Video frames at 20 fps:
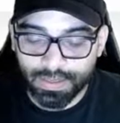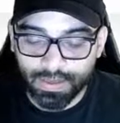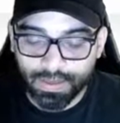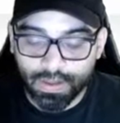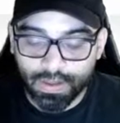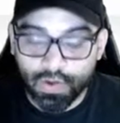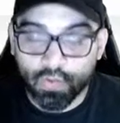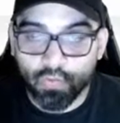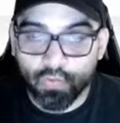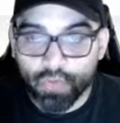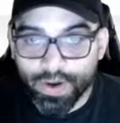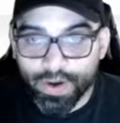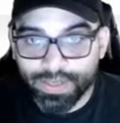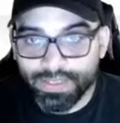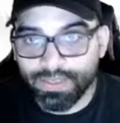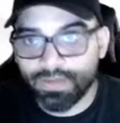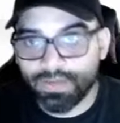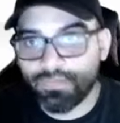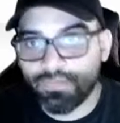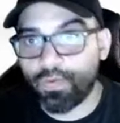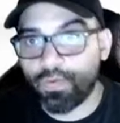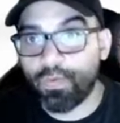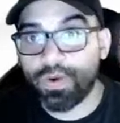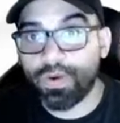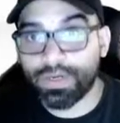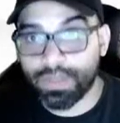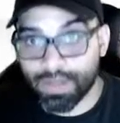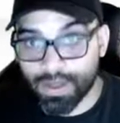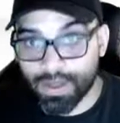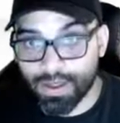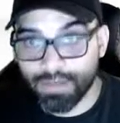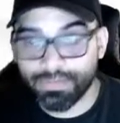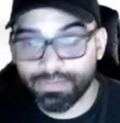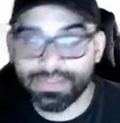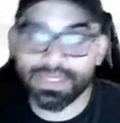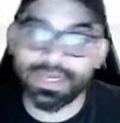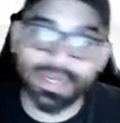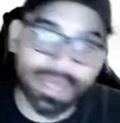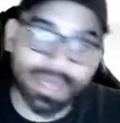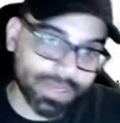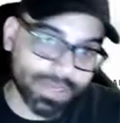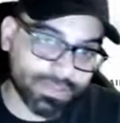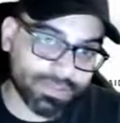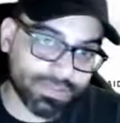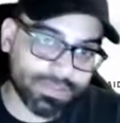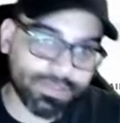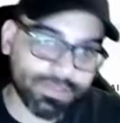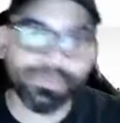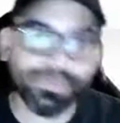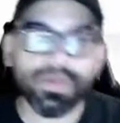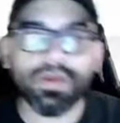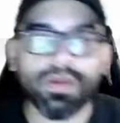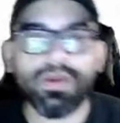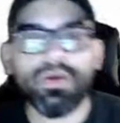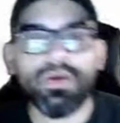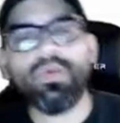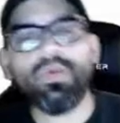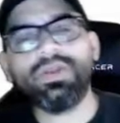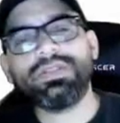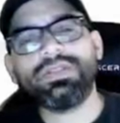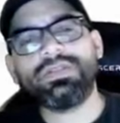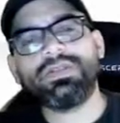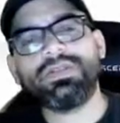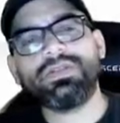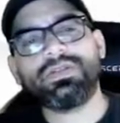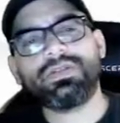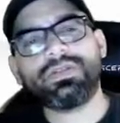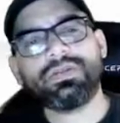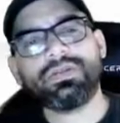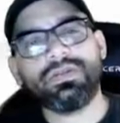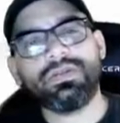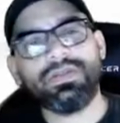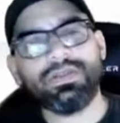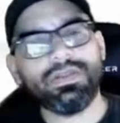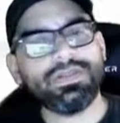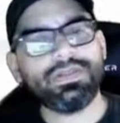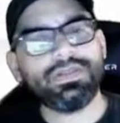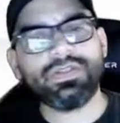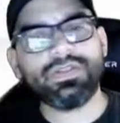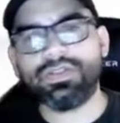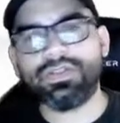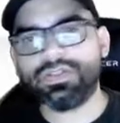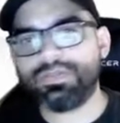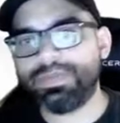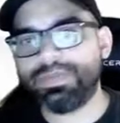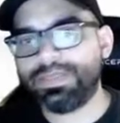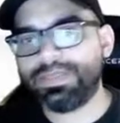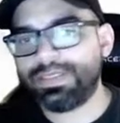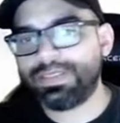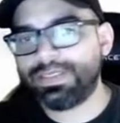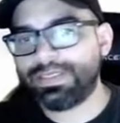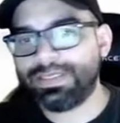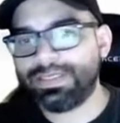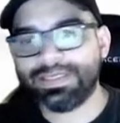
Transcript: ready for what comes next. Once this, and this is just basically a